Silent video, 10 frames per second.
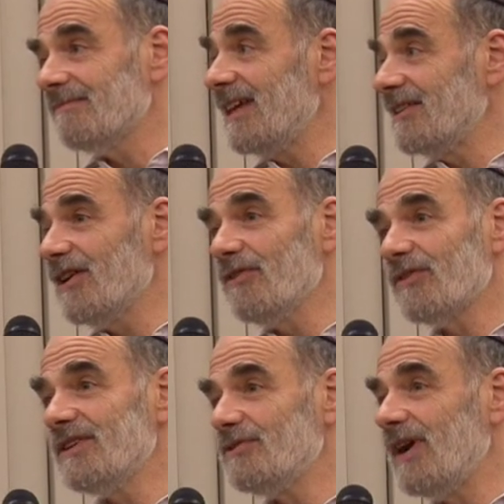then
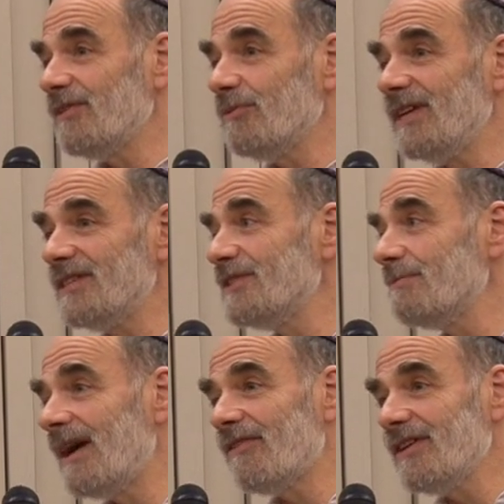girlfriend, who had the wit to
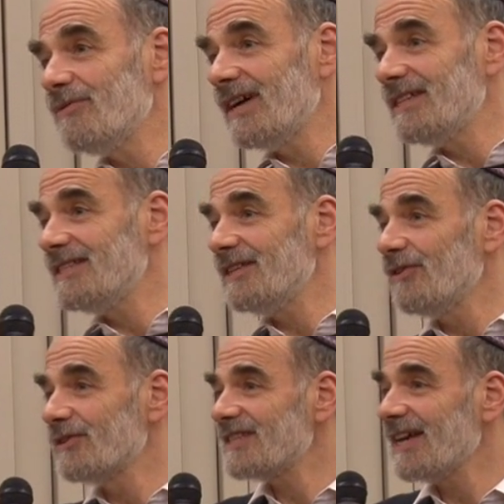marry a United
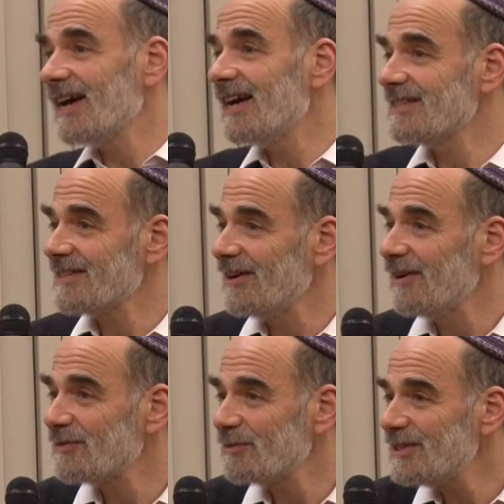Synagogue cousin
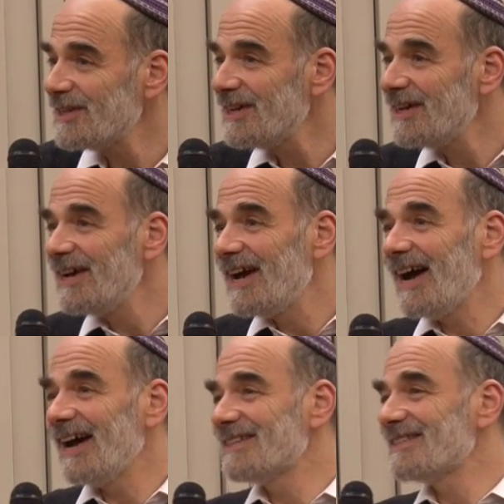afterwards, and
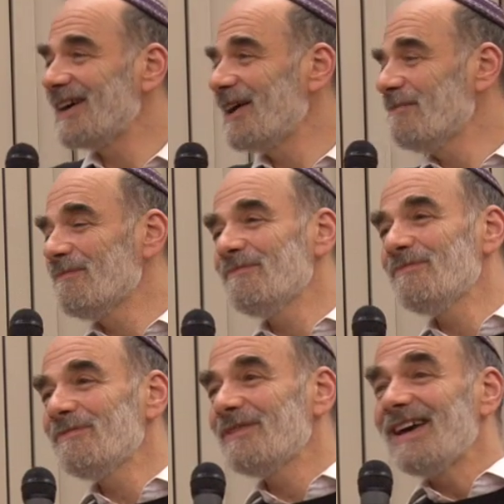
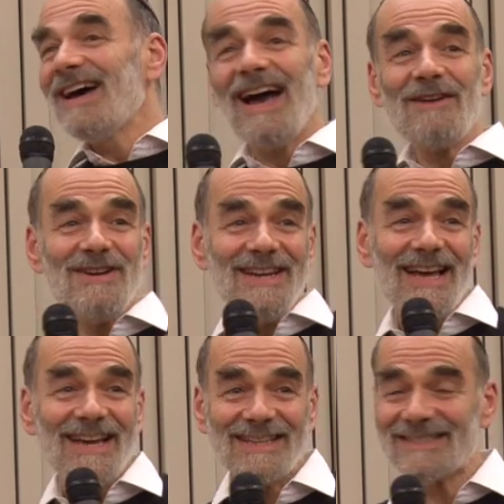I really
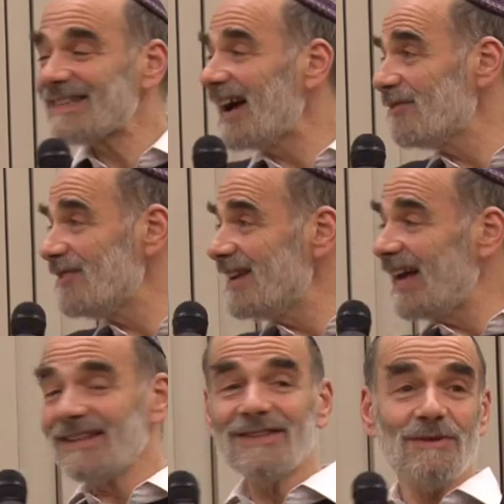
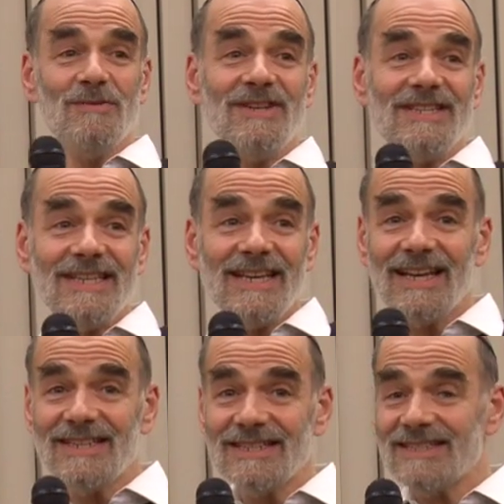liked the community,
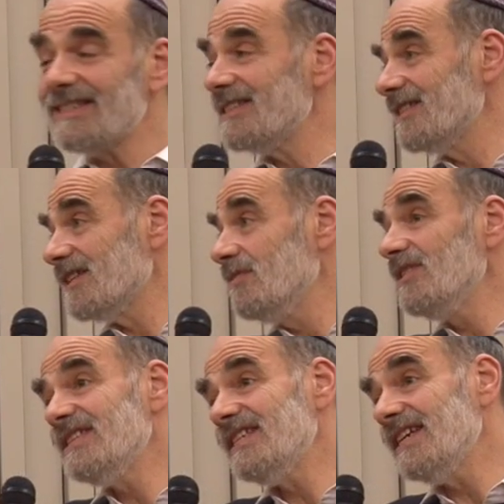and the
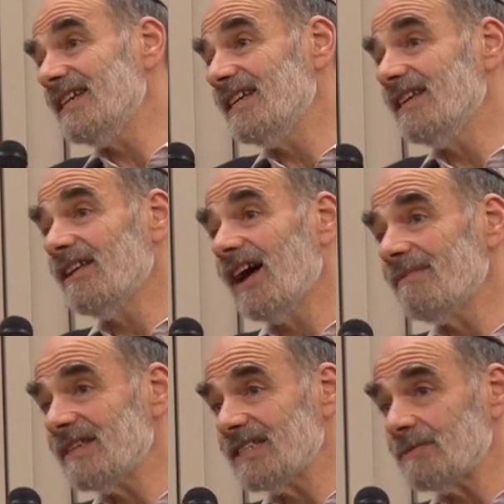community, you know, I
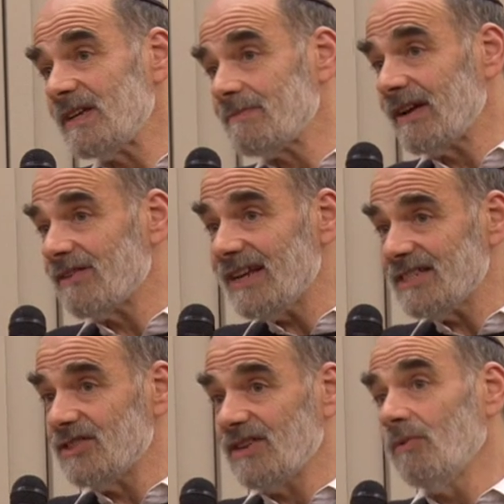must express my
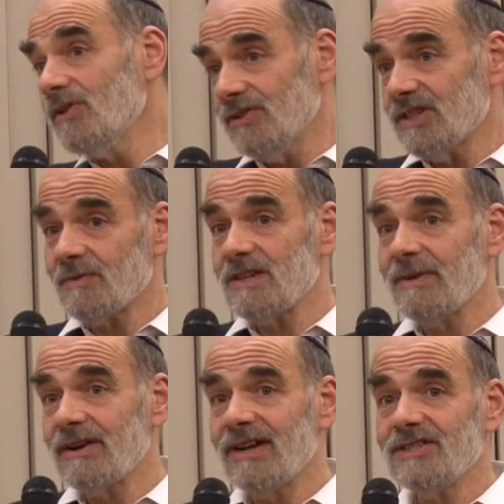gratitude. I want to express
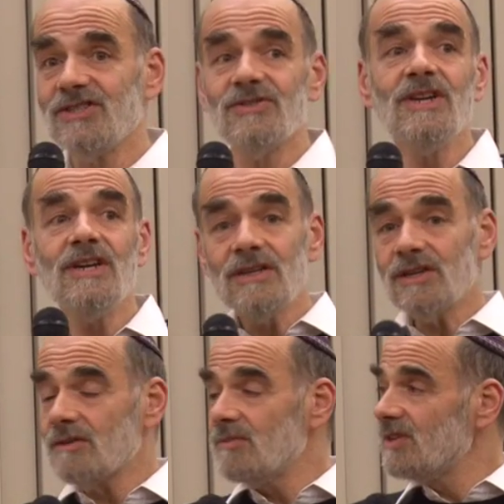my gratitude. The
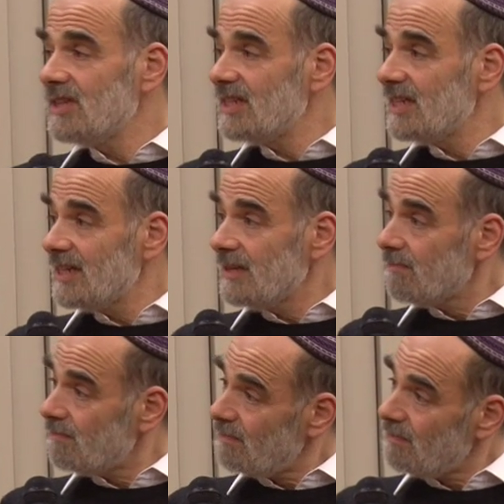
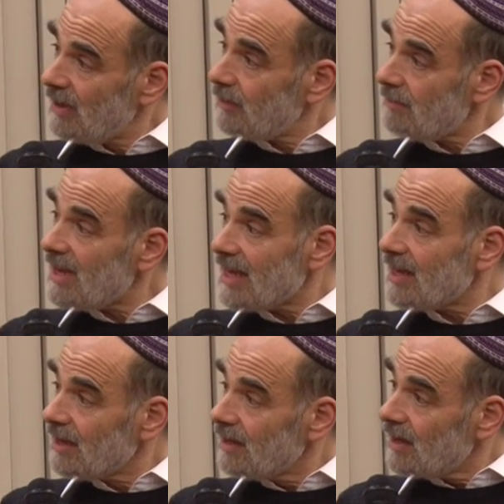community built
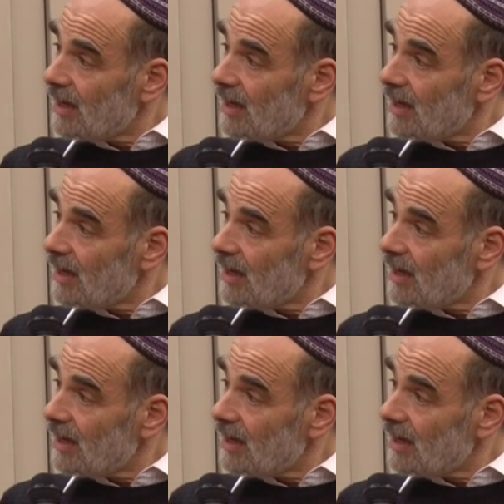me.